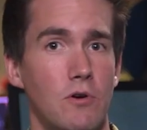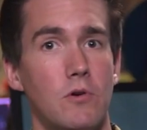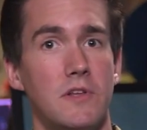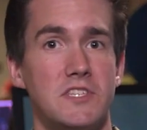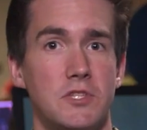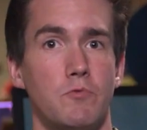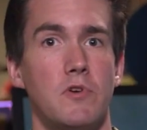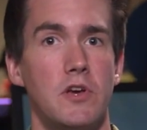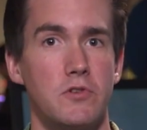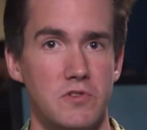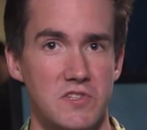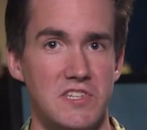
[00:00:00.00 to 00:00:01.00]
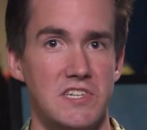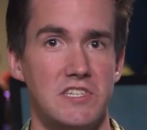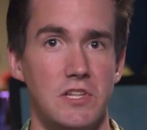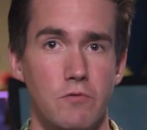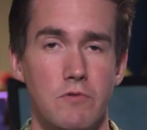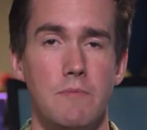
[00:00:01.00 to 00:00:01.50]
total is
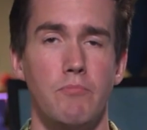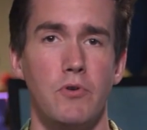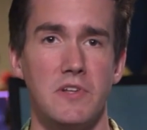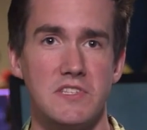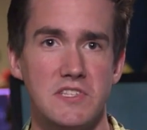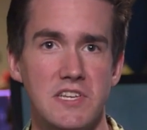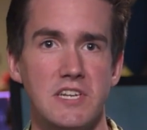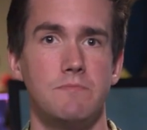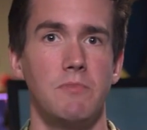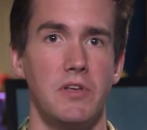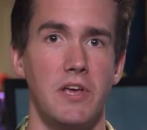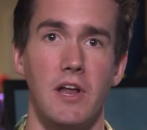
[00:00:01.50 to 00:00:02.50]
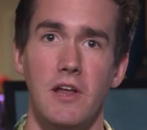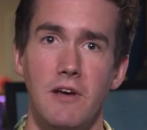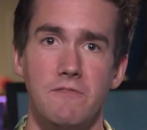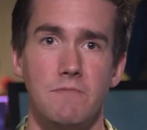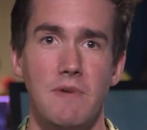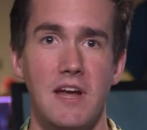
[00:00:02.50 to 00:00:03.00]
$363.6 million,
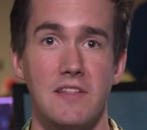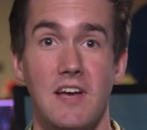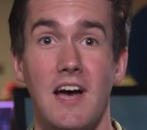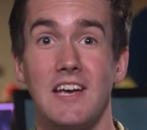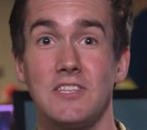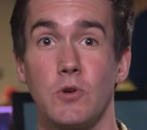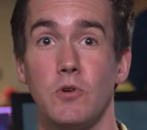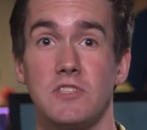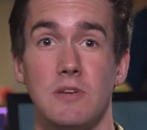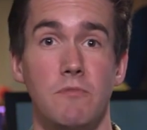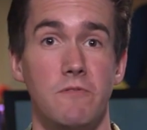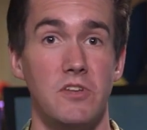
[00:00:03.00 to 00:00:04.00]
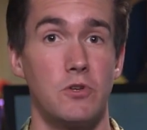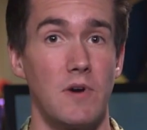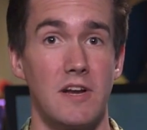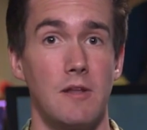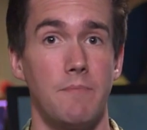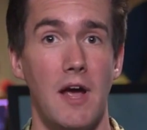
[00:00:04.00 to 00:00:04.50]
enough to make it the highest grossing movie
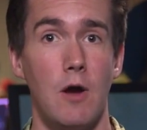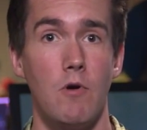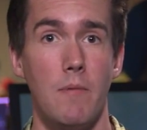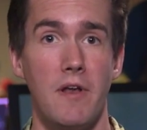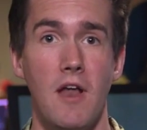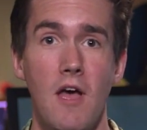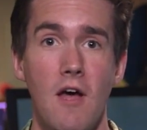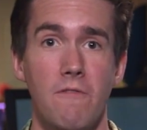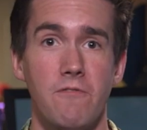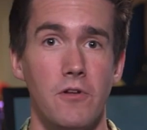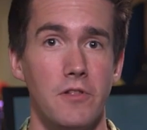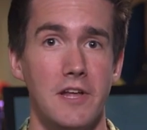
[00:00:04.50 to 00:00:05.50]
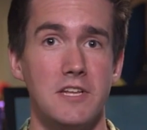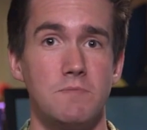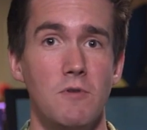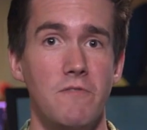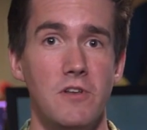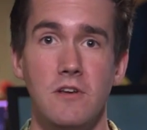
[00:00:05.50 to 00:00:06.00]
directed by a woman. For all the
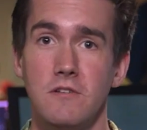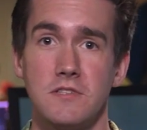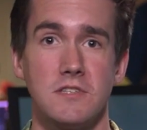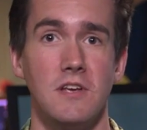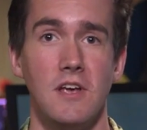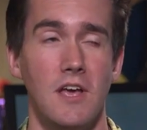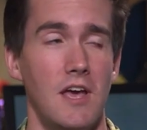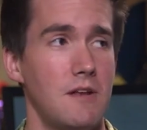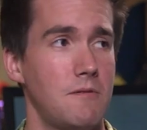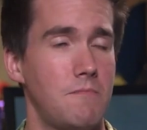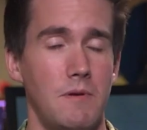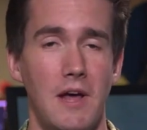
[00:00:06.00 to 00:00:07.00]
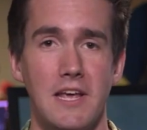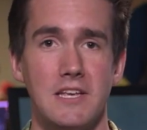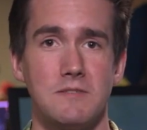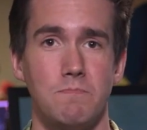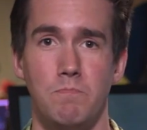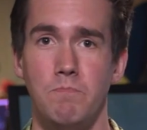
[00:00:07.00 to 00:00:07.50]
latest movie news, and I
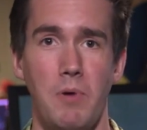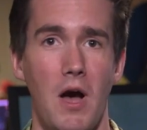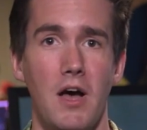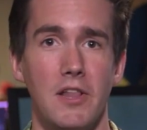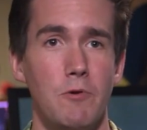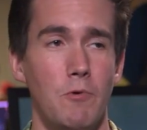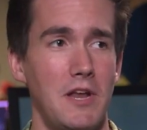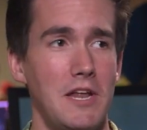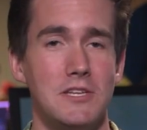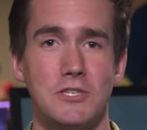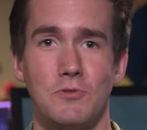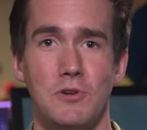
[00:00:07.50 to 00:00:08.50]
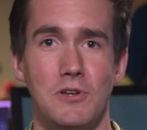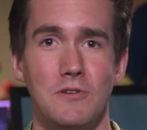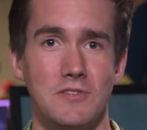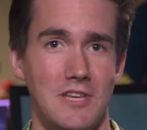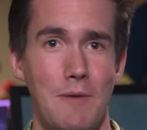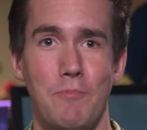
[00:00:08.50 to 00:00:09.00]
guess Hollywood industry
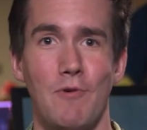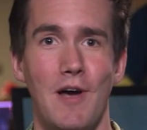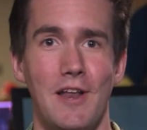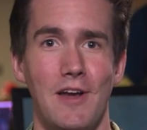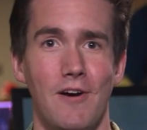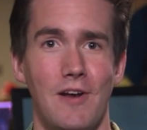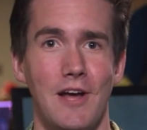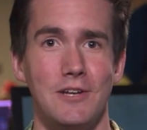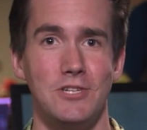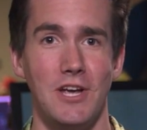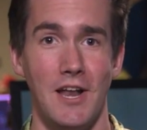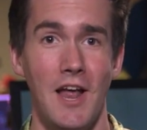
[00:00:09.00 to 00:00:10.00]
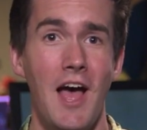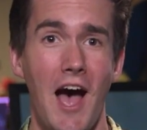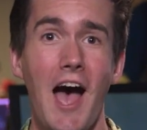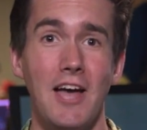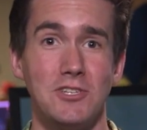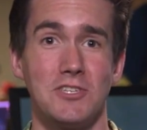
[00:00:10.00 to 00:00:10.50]
news, keep it right here on IGN.
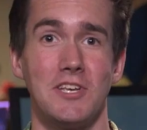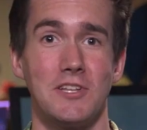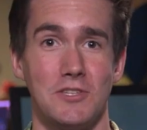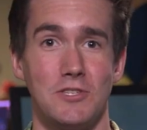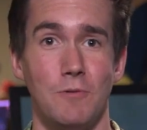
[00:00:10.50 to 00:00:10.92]
I just like the